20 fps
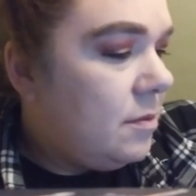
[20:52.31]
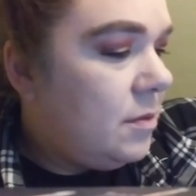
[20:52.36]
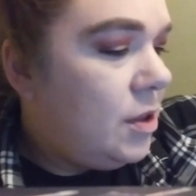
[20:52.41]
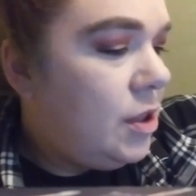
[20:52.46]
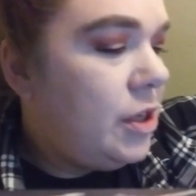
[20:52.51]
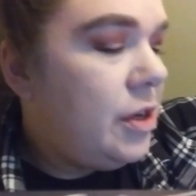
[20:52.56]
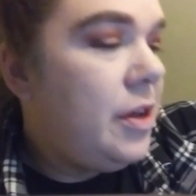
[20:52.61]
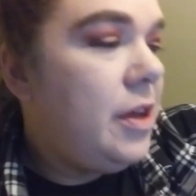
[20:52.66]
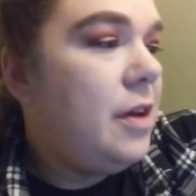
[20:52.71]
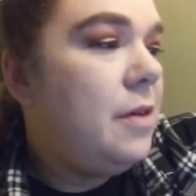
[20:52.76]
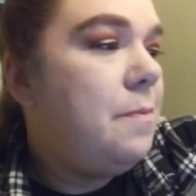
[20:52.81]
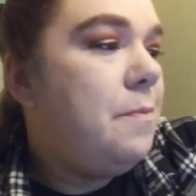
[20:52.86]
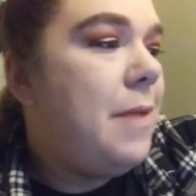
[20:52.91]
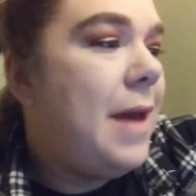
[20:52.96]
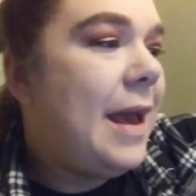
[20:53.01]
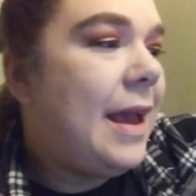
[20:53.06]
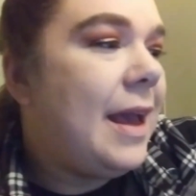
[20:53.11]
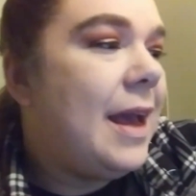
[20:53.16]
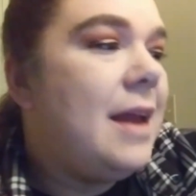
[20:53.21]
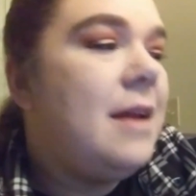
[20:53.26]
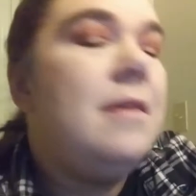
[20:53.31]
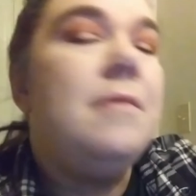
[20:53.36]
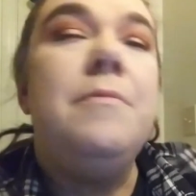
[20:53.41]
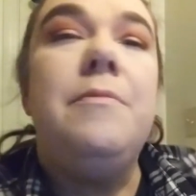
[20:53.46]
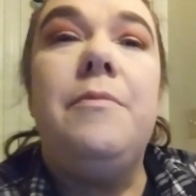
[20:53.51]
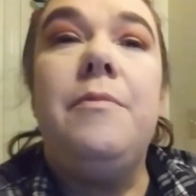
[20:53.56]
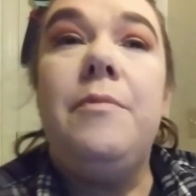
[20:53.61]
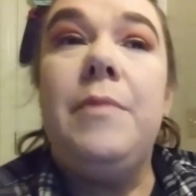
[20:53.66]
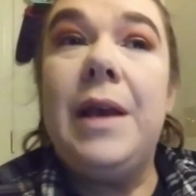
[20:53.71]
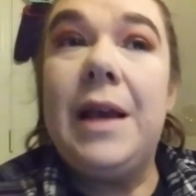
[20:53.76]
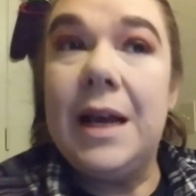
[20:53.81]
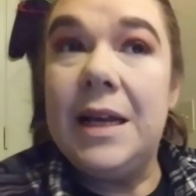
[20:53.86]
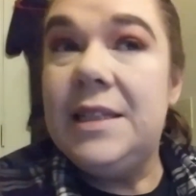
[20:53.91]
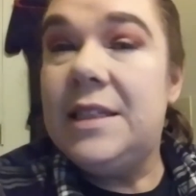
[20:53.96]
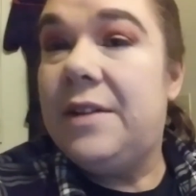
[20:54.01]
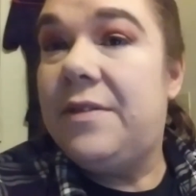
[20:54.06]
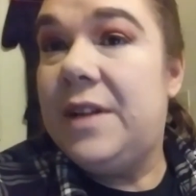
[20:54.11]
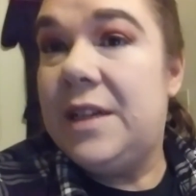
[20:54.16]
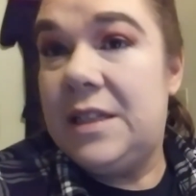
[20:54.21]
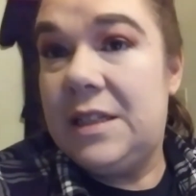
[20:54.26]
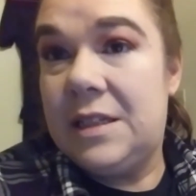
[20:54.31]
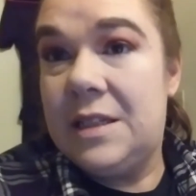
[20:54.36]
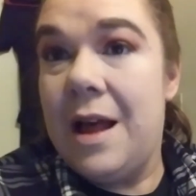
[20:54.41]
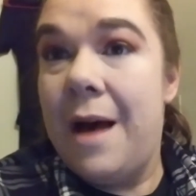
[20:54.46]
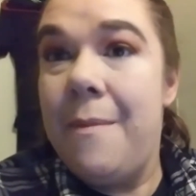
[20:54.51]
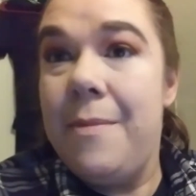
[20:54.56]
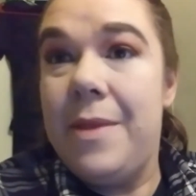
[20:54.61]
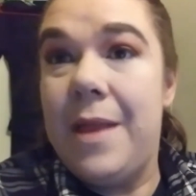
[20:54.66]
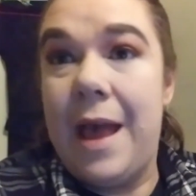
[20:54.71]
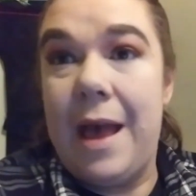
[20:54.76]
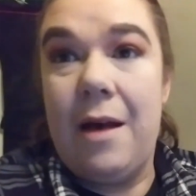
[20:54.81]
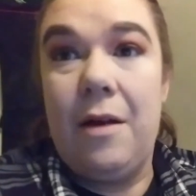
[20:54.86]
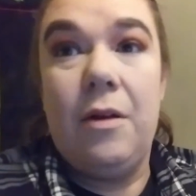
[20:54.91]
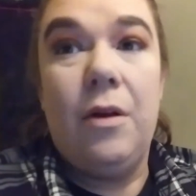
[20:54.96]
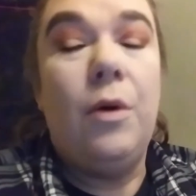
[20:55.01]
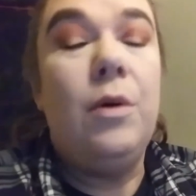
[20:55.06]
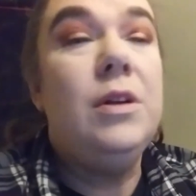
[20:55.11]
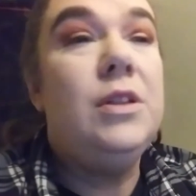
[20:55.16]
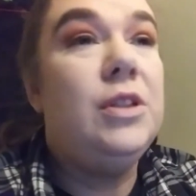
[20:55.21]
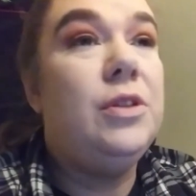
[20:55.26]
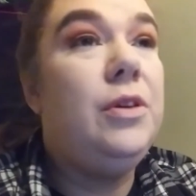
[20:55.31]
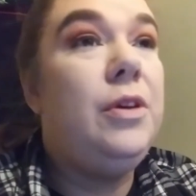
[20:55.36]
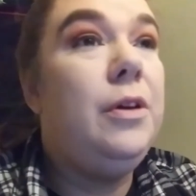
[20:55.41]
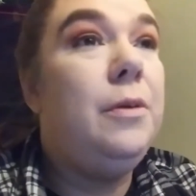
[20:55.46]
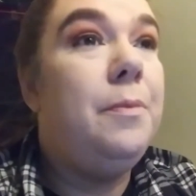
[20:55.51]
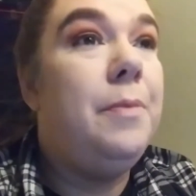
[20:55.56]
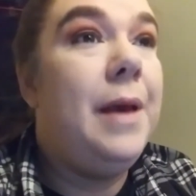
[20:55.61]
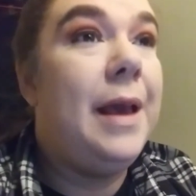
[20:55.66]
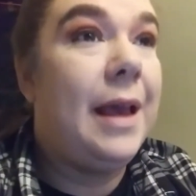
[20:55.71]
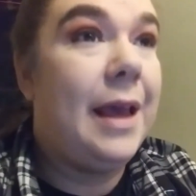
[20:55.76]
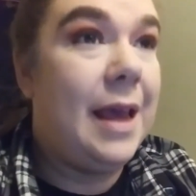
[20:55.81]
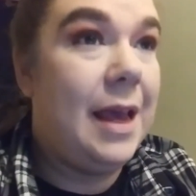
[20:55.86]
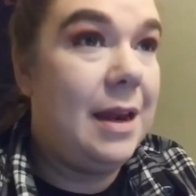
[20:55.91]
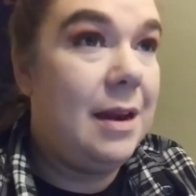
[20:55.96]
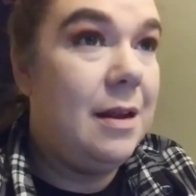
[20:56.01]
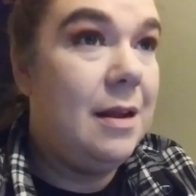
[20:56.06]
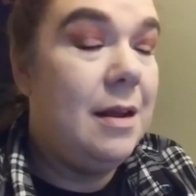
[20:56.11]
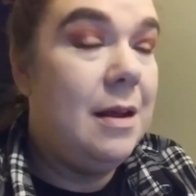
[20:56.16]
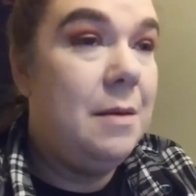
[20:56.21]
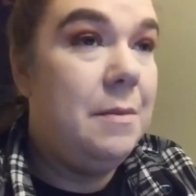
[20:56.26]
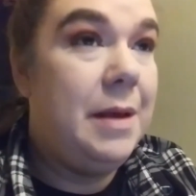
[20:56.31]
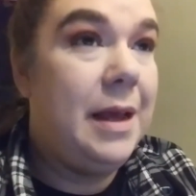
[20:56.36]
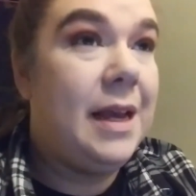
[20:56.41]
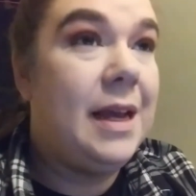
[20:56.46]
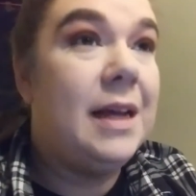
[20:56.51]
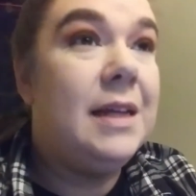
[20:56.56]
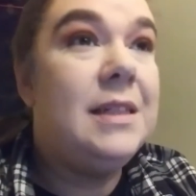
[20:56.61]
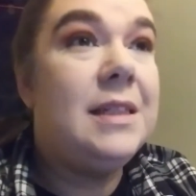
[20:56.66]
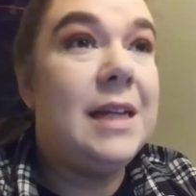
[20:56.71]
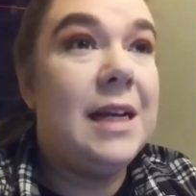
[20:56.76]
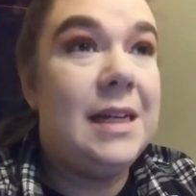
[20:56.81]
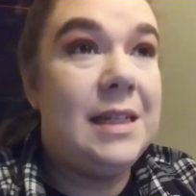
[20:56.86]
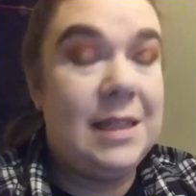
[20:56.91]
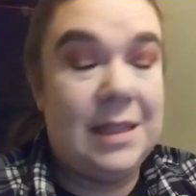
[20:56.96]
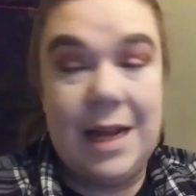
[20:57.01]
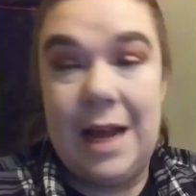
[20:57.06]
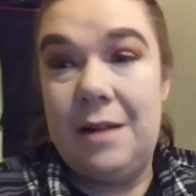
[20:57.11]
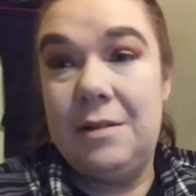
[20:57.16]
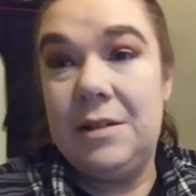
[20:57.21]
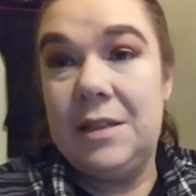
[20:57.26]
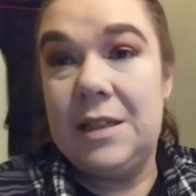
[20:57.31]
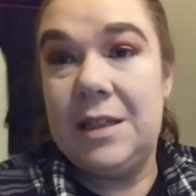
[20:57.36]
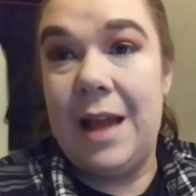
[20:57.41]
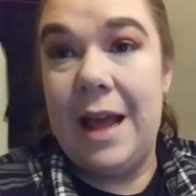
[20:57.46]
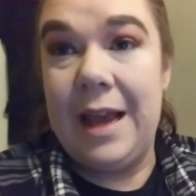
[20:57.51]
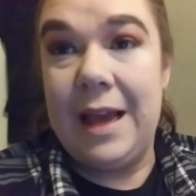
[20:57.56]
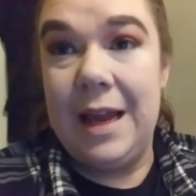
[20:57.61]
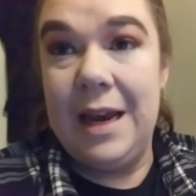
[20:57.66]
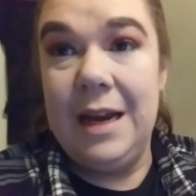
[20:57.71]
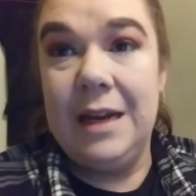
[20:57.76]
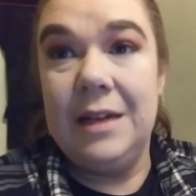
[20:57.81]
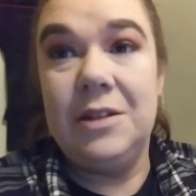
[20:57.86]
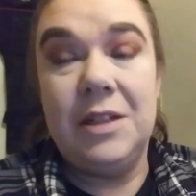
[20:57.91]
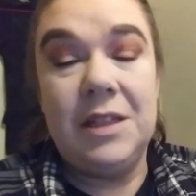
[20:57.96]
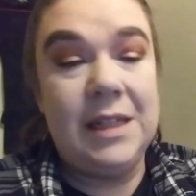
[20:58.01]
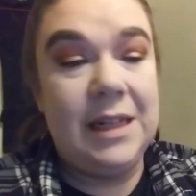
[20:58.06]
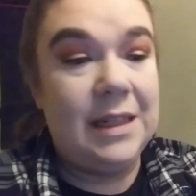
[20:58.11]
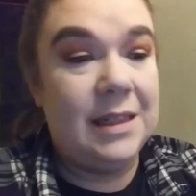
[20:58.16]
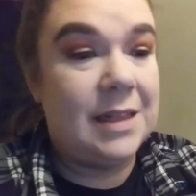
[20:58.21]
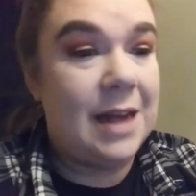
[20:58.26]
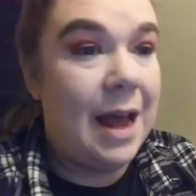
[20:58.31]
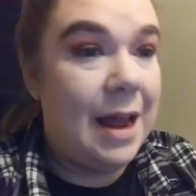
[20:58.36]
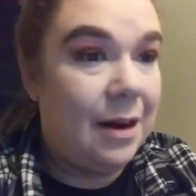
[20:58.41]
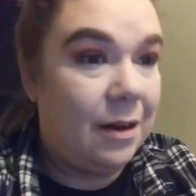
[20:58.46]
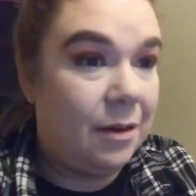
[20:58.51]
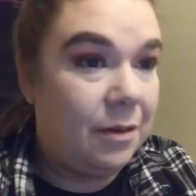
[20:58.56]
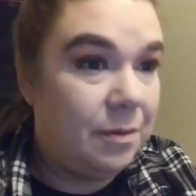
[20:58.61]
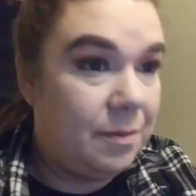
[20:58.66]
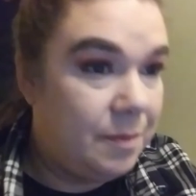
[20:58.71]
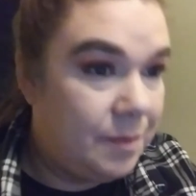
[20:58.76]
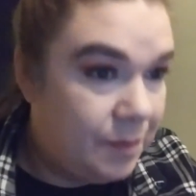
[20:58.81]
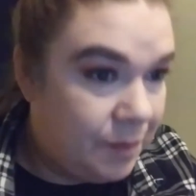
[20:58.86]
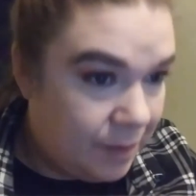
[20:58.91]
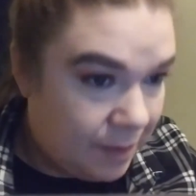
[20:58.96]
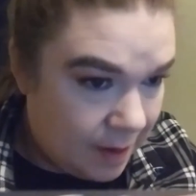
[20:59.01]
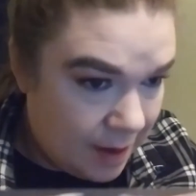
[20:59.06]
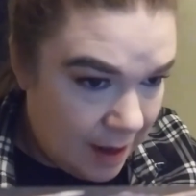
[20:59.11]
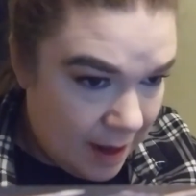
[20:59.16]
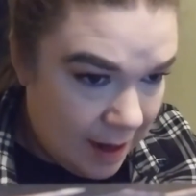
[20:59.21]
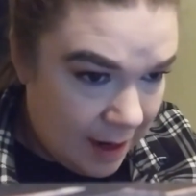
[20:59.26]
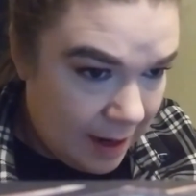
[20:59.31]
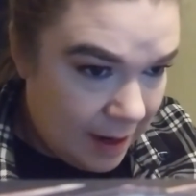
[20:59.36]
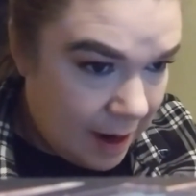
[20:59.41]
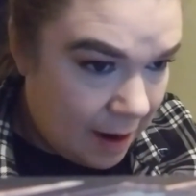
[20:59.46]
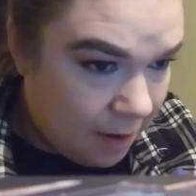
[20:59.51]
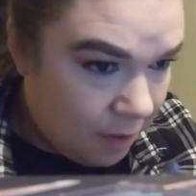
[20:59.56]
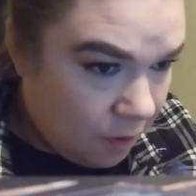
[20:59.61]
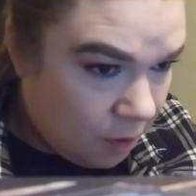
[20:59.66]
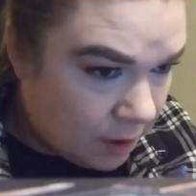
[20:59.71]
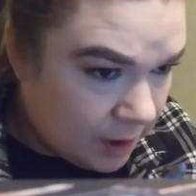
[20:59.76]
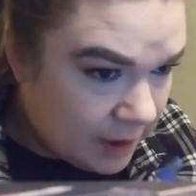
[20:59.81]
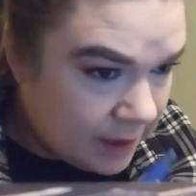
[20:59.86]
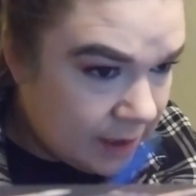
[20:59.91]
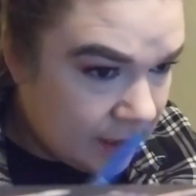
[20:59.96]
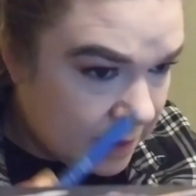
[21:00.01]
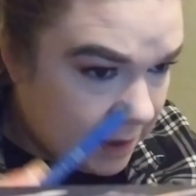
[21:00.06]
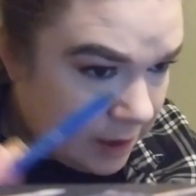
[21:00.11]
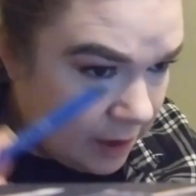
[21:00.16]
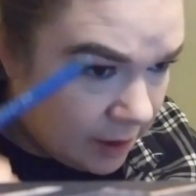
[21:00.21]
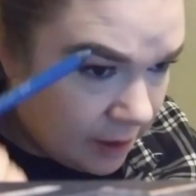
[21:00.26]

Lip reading: Do you pick it because of a thumbnail, or do you pick it because it sounds like an interesting title? Now, of course, there's your